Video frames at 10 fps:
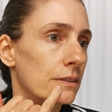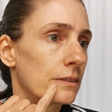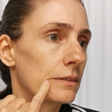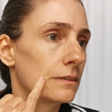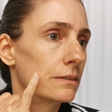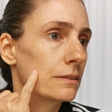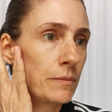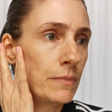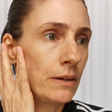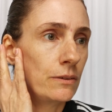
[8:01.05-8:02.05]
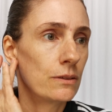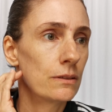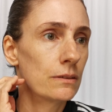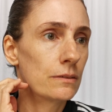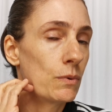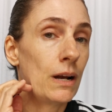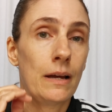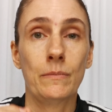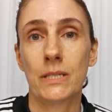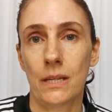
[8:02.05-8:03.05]
different around my mouth,
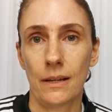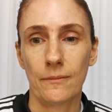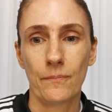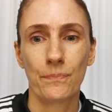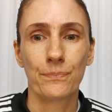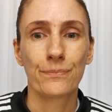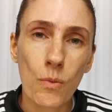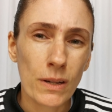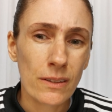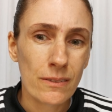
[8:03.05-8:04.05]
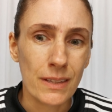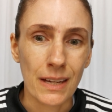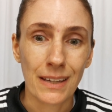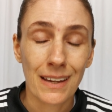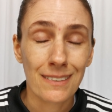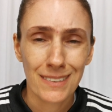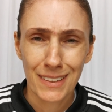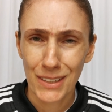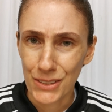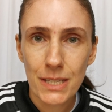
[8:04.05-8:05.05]
what I'm seeing. So what do you think?
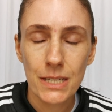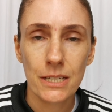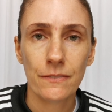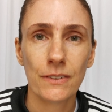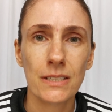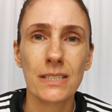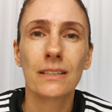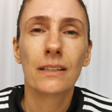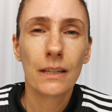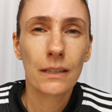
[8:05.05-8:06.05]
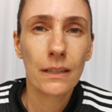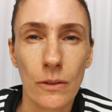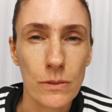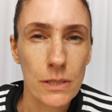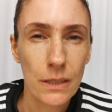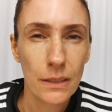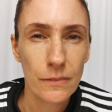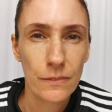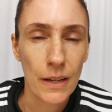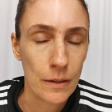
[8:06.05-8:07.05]
Can you see a difference? Am I
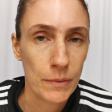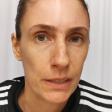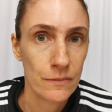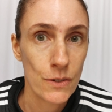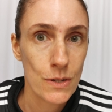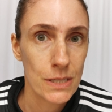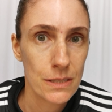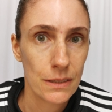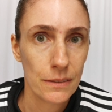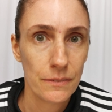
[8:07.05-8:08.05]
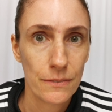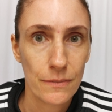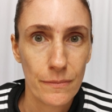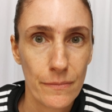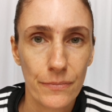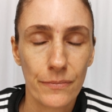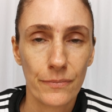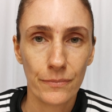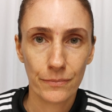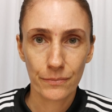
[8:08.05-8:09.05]
close enough? Am I in focus enough?
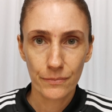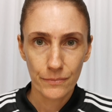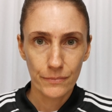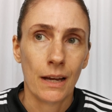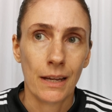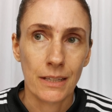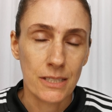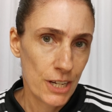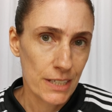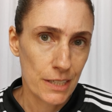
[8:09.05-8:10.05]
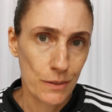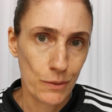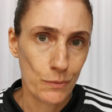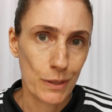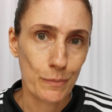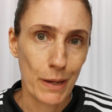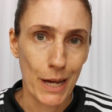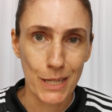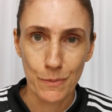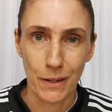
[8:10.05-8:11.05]
I checked in with my
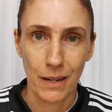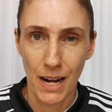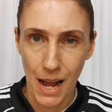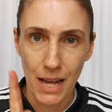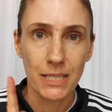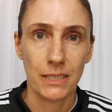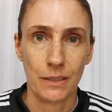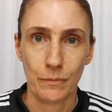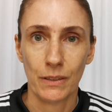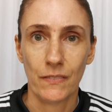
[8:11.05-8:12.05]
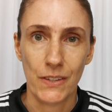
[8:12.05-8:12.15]
husband and I asked him if